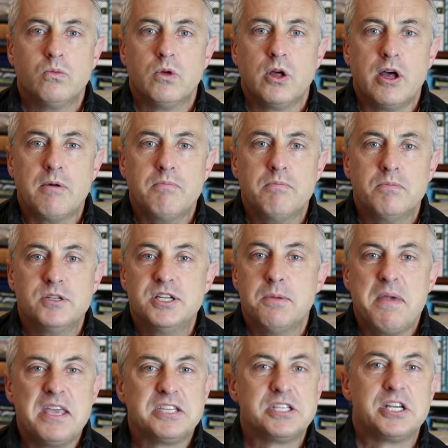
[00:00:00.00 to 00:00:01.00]
um,
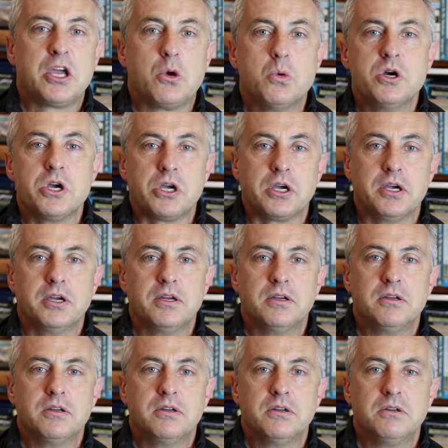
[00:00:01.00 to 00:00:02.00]
domestic work
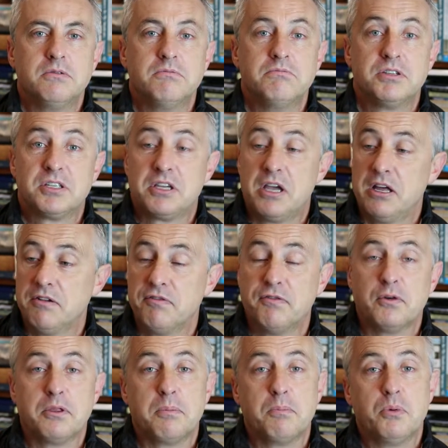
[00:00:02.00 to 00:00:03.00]
is kind of
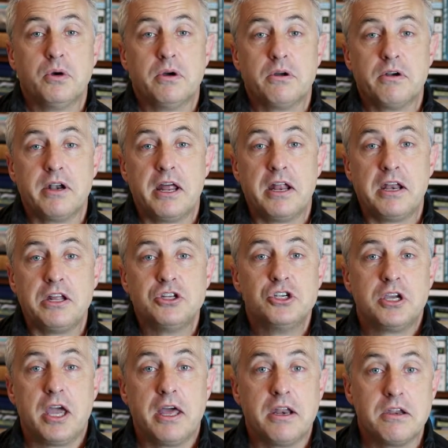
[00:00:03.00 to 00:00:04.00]
for the poor and
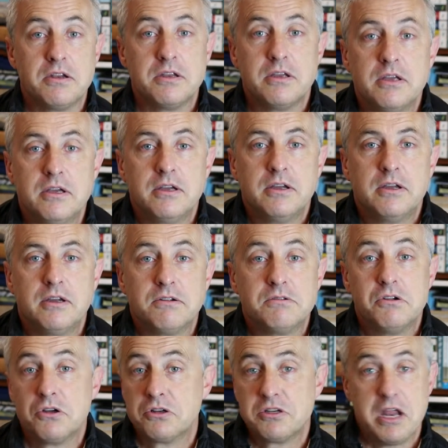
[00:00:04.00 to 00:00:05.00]
uneducated,
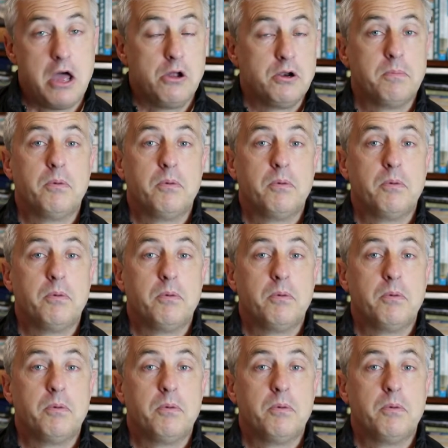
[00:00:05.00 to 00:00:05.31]
looked down